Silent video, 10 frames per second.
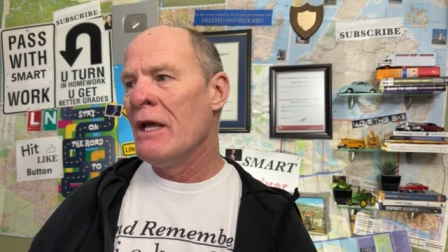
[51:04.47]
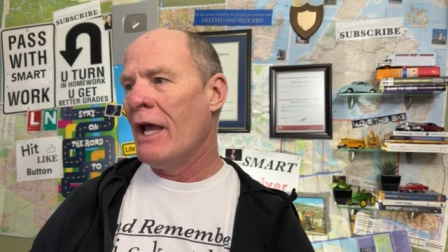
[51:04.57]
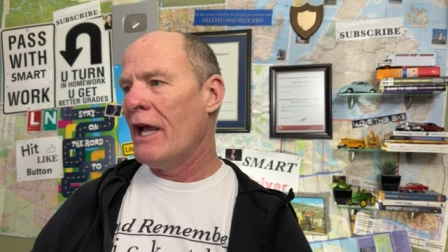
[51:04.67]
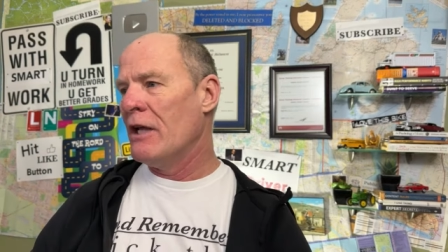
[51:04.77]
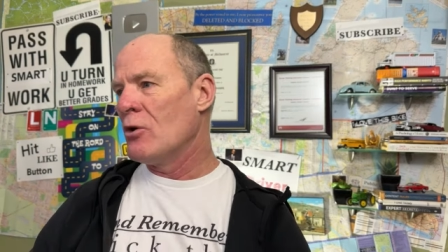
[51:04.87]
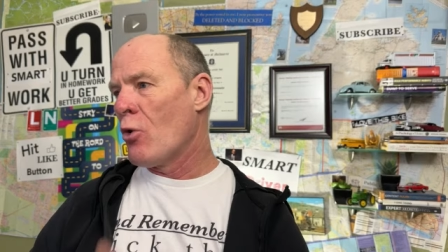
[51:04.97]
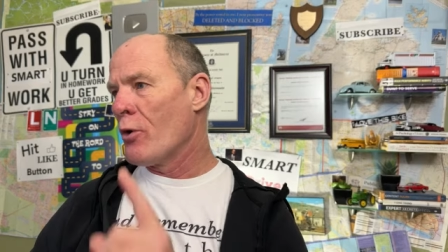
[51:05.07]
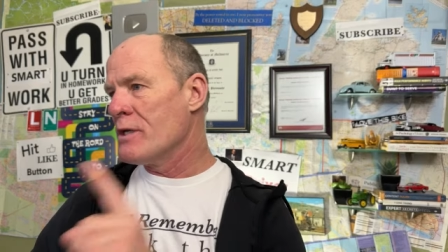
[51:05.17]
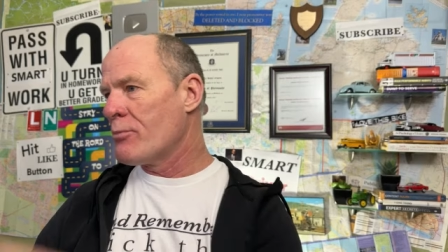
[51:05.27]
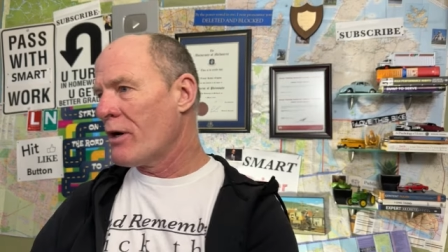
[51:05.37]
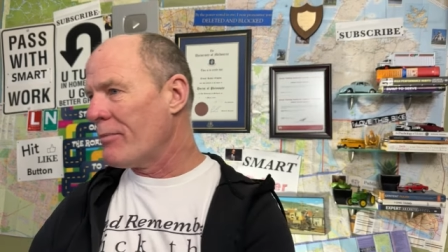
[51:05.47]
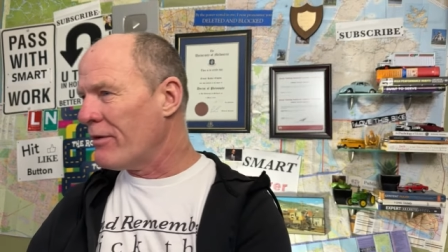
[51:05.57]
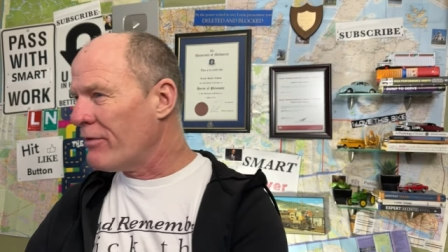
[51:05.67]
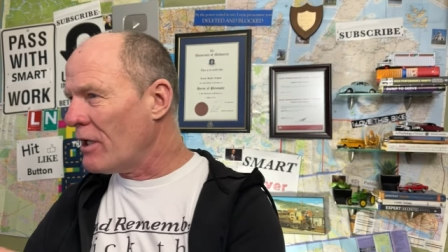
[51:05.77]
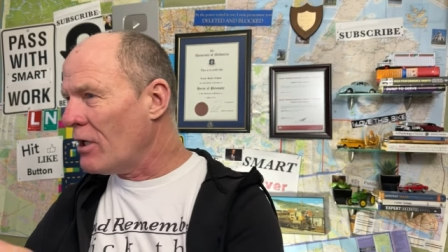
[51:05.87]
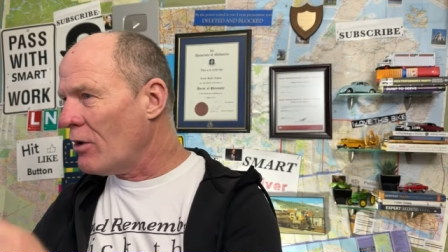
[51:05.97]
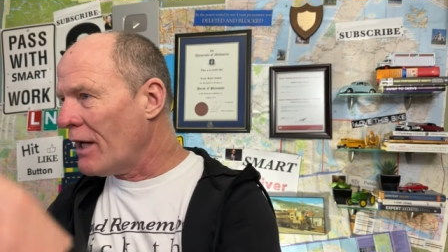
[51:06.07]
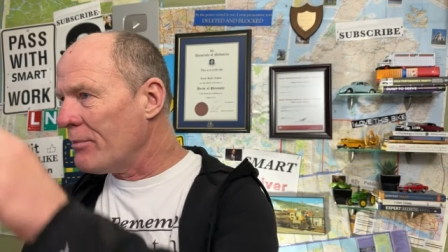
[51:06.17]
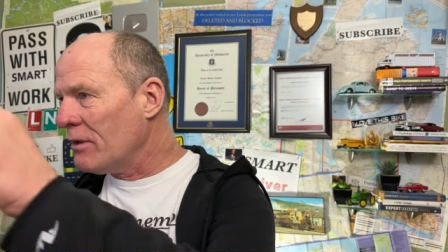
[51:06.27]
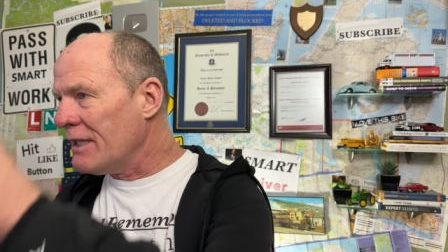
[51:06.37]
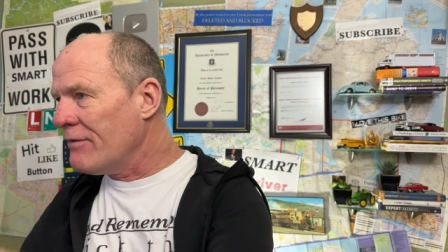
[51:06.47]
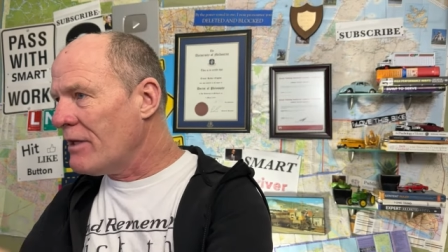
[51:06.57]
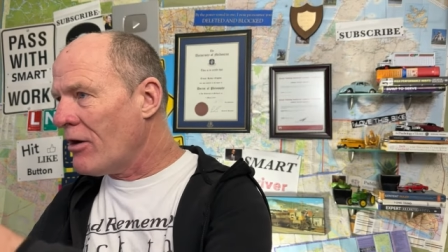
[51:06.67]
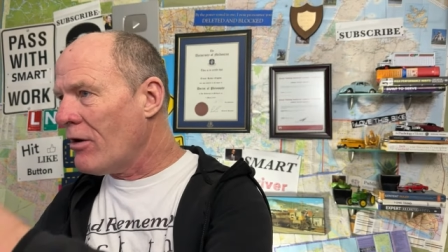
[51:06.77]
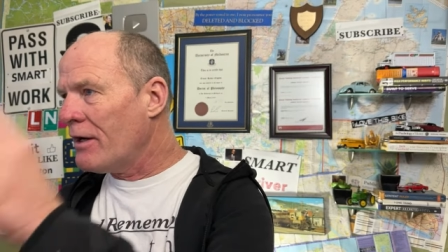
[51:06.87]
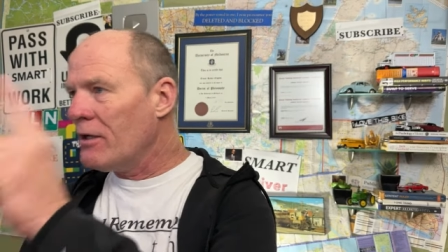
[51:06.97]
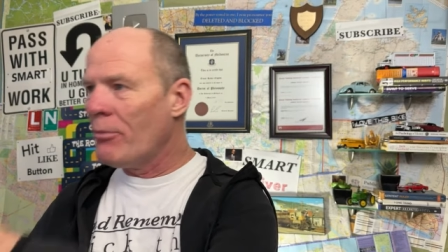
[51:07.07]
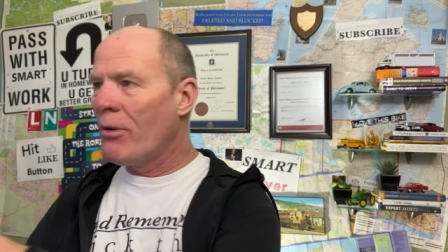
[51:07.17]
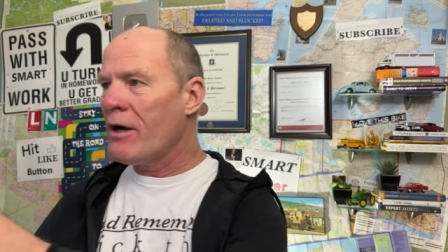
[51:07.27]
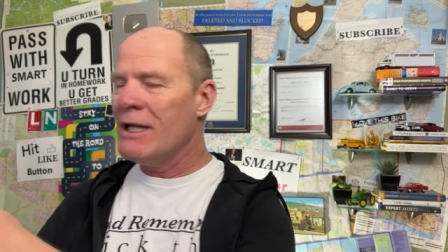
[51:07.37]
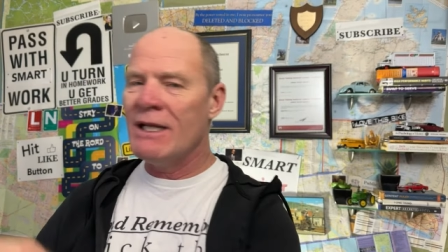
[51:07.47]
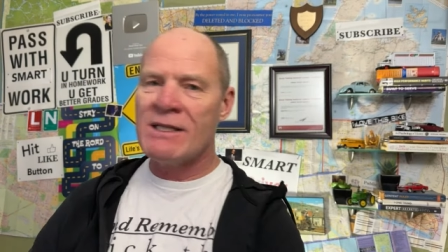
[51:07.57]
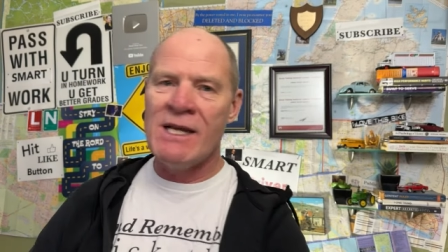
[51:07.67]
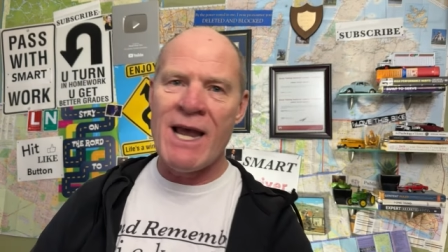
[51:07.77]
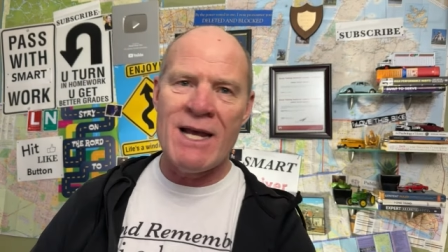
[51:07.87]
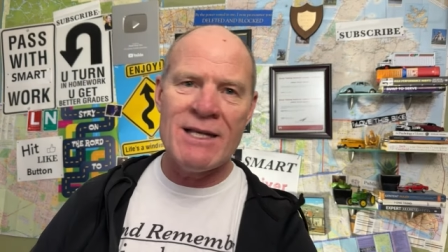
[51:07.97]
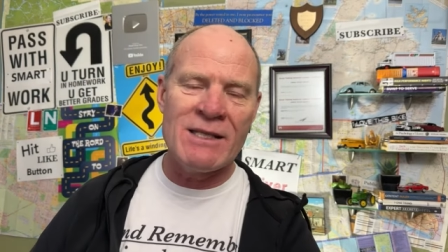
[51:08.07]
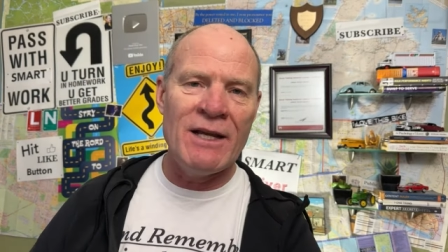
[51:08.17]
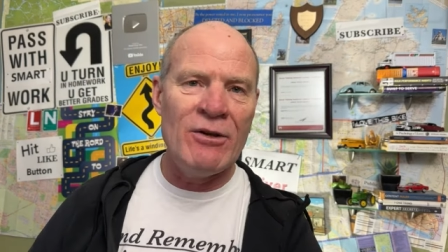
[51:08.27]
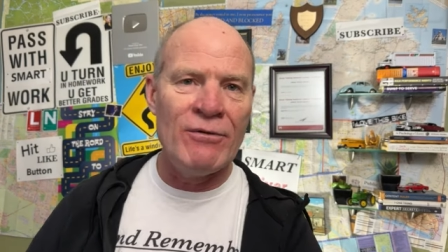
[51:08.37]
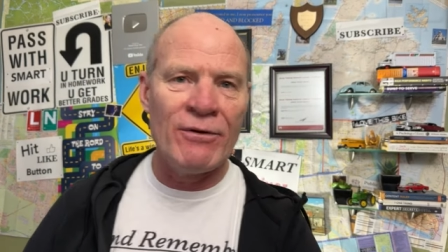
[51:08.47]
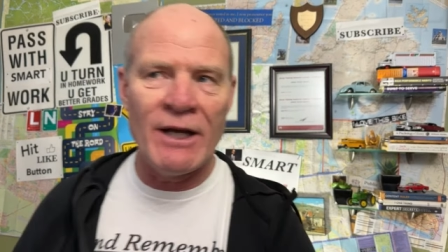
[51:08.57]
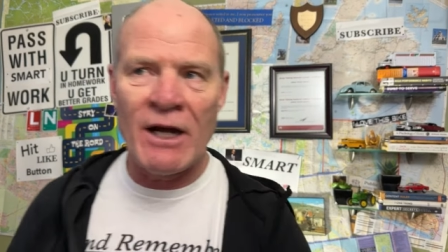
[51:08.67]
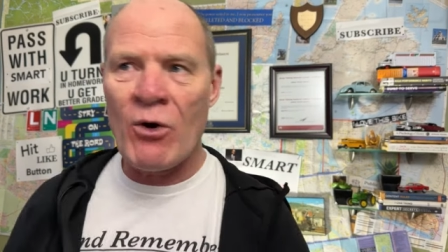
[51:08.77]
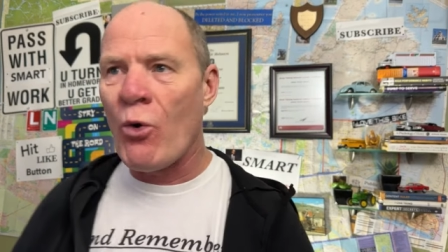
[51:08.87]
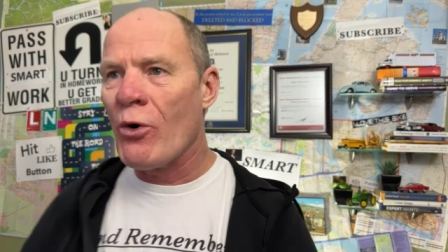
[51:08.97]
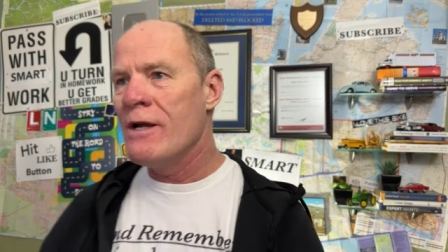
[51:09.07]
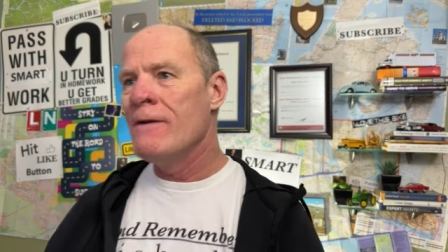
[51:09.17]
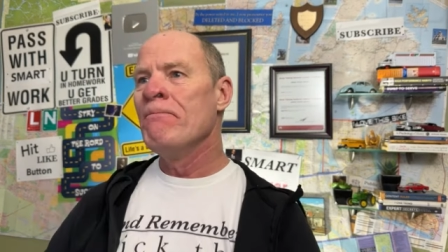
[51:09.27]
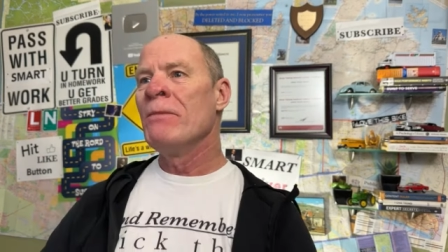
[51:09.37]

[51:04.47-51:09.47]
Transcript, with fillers: And Corey's put up the video, I believe, there on hill parking. Yes, he has. Thank you for that, Corey.